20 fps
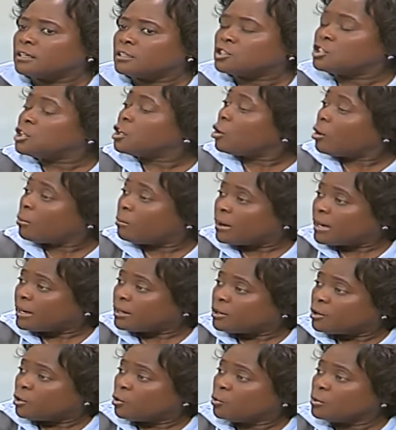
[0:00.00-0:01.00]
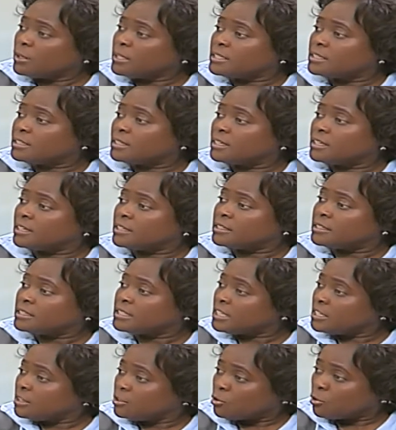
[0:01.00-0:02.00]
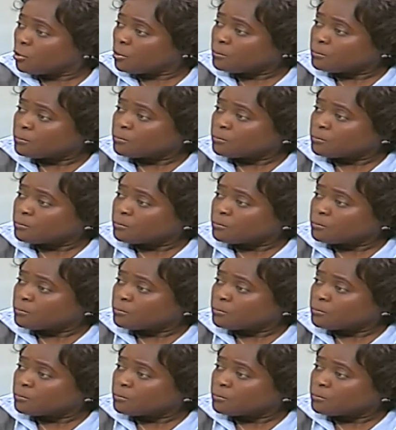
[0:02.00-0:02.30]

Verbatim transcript: Chiloba, who is the CEO,